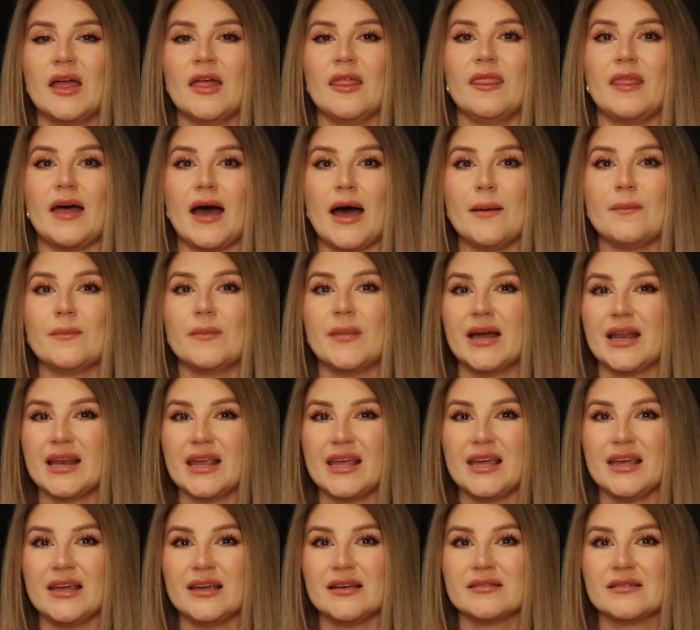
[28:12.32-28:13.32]
That
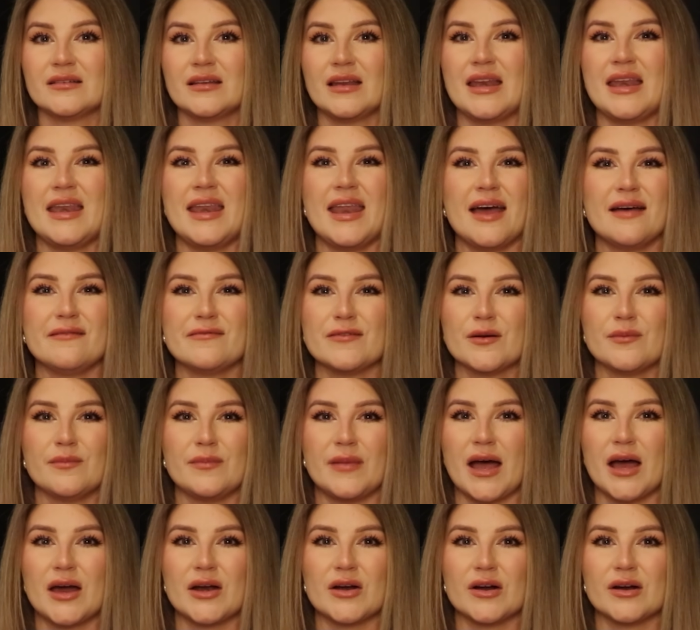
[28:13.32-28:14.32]
money never
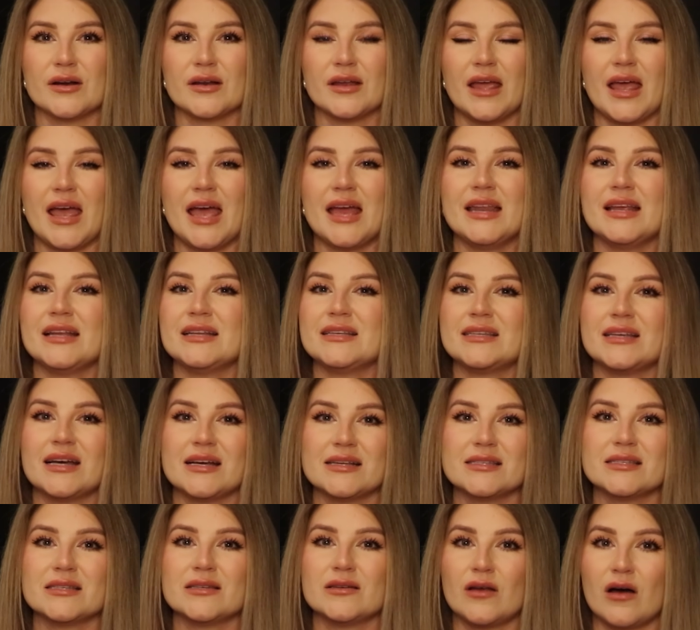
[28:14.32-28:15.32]
mattered, and it
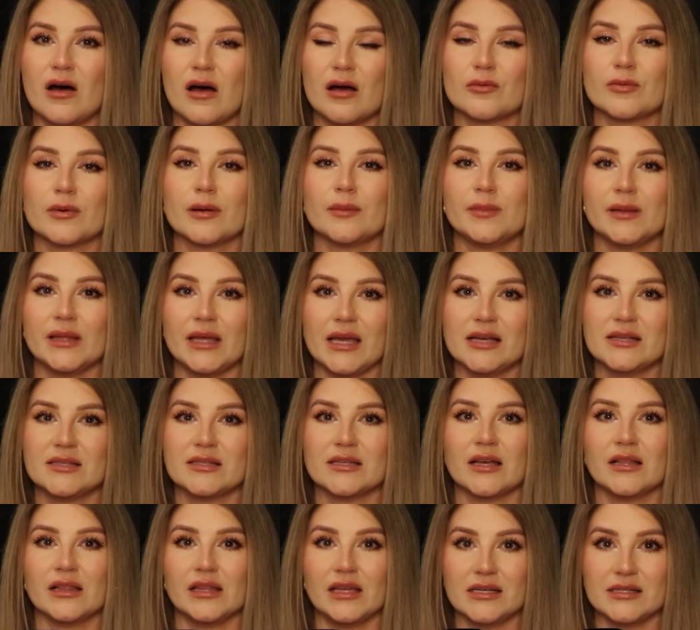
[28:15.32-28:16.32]
does not
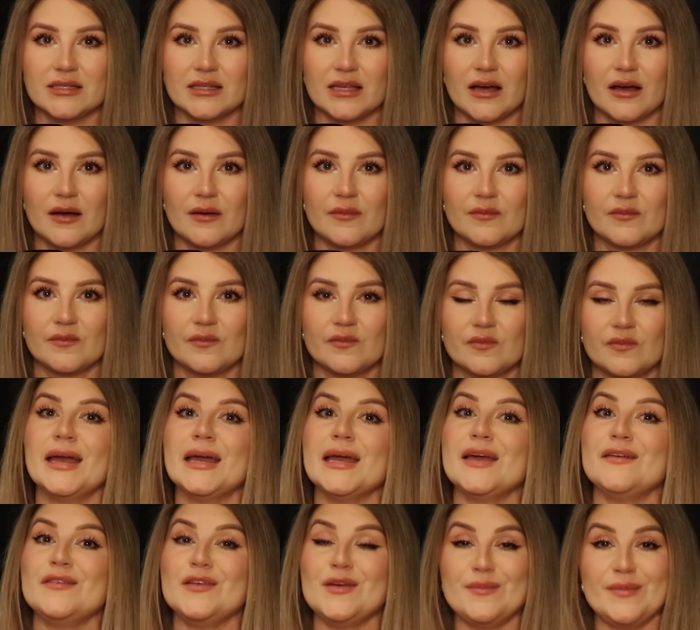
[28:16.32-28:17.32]
replace Elisa.
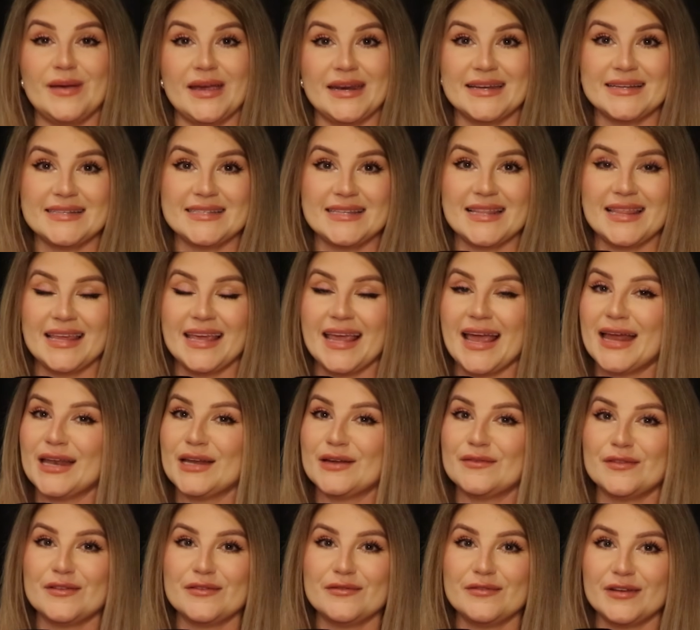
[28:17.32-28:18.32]
If you made it to the
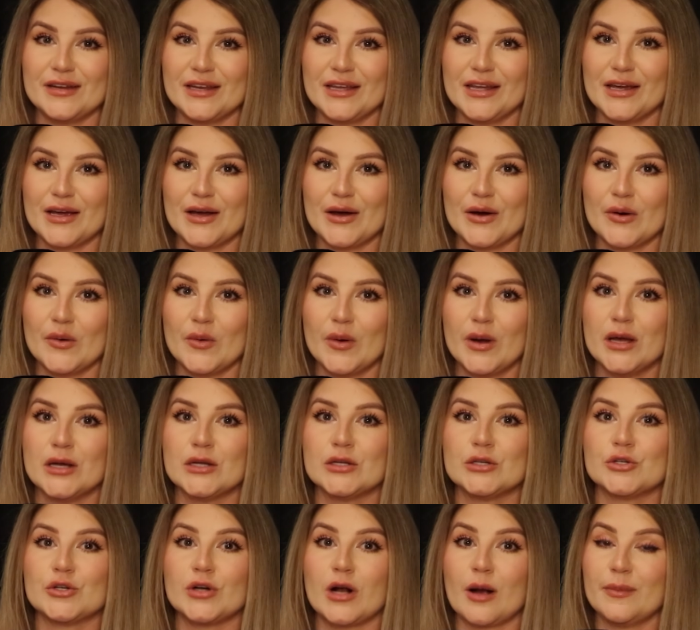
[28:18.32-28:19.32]
end of the video,
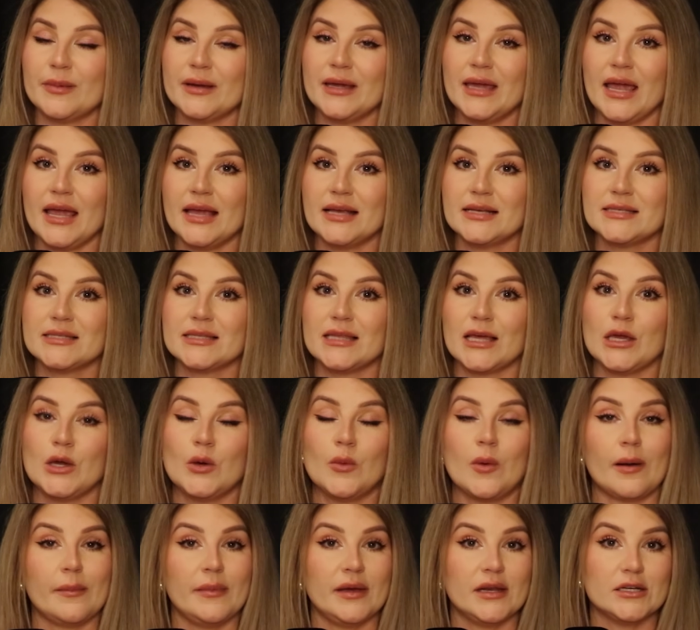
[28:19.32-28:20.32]
drop a case that
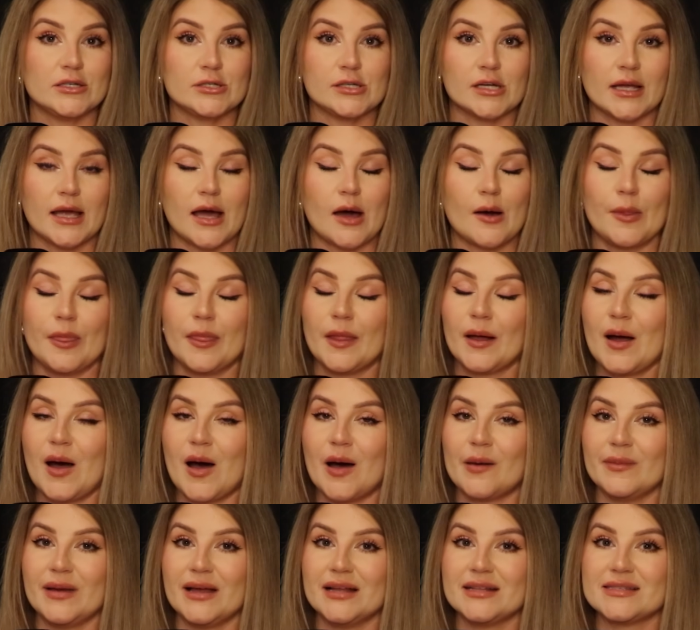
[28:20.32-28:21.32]
you want me to check out in the
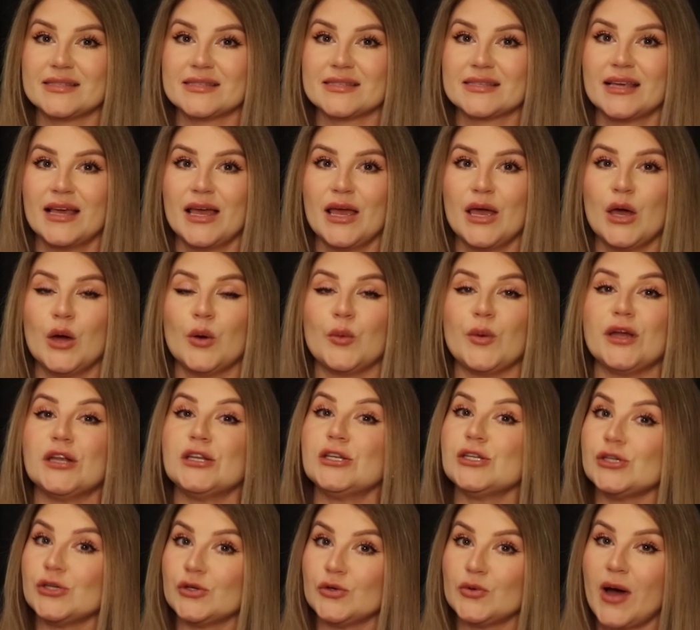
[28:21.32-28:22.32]
comments. We
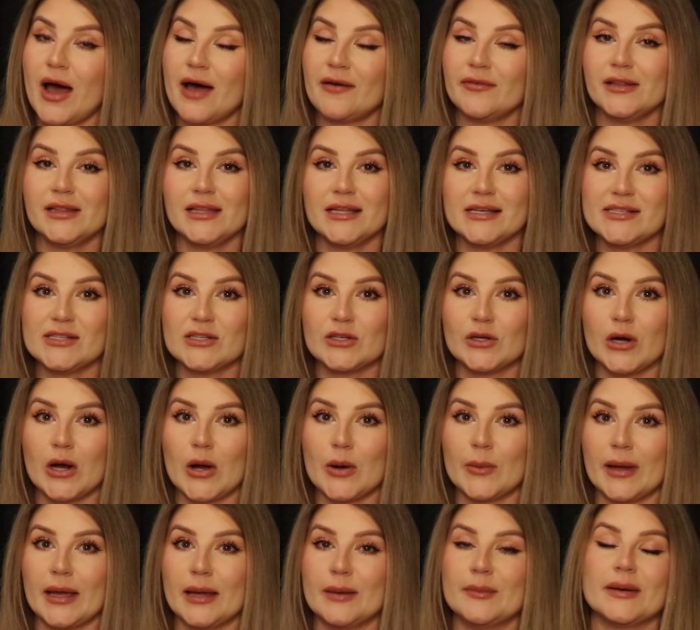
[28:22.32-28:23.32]
do have a list
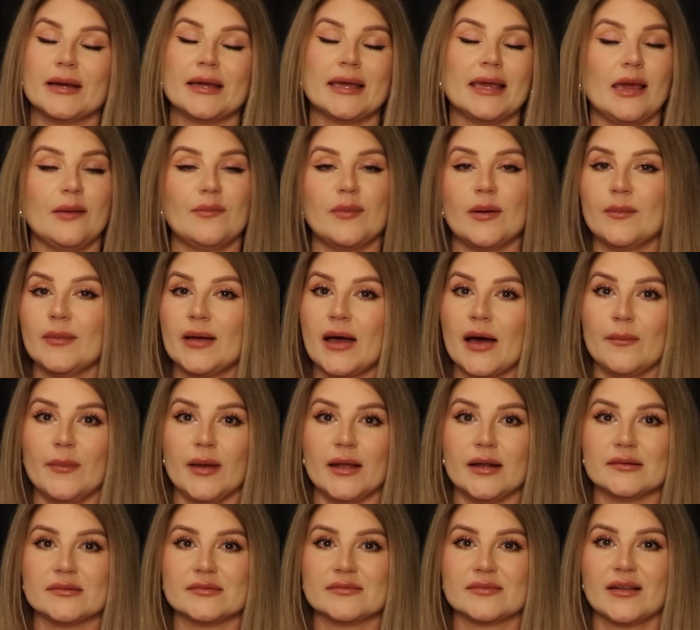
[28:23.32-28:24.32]
growing, but keep them
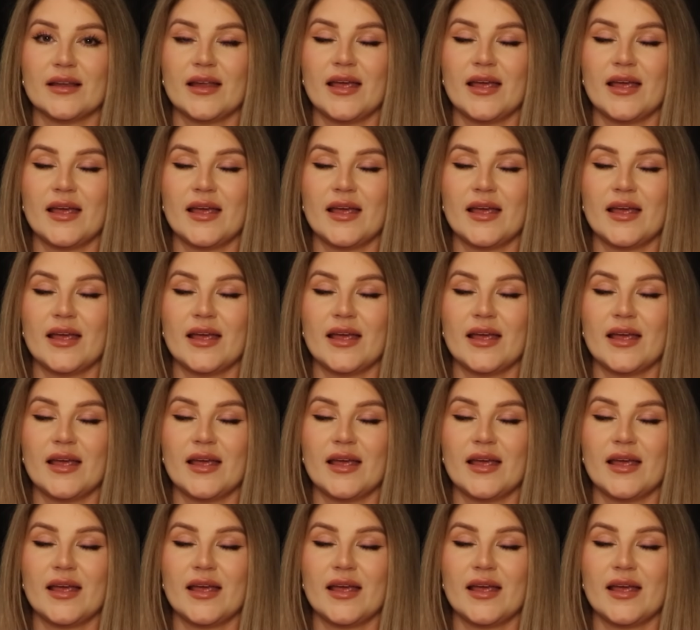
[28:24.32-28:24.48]
coming.